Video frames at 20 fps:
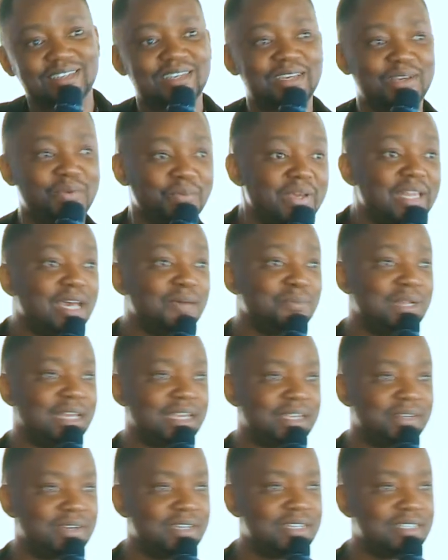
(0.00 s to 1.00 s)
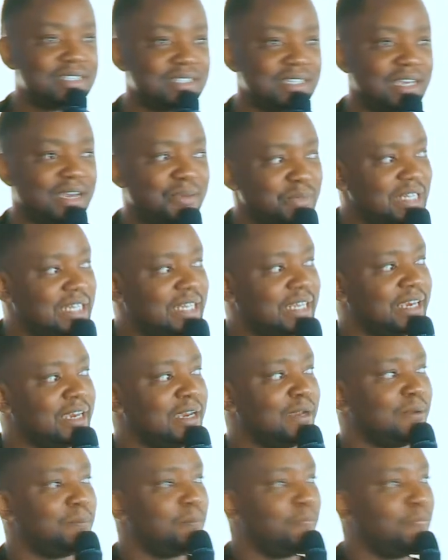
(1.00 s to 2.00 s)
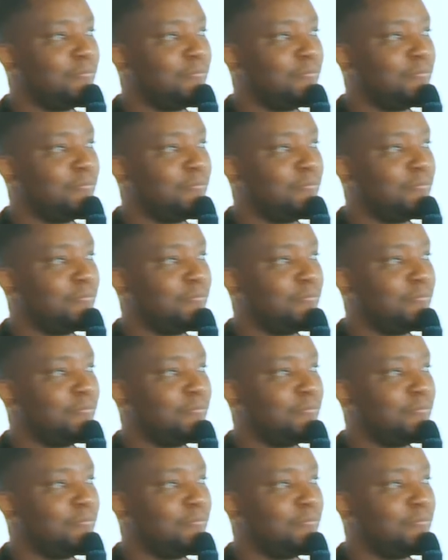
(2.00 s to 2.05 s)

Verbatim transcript: it went up like crazy. I mean, their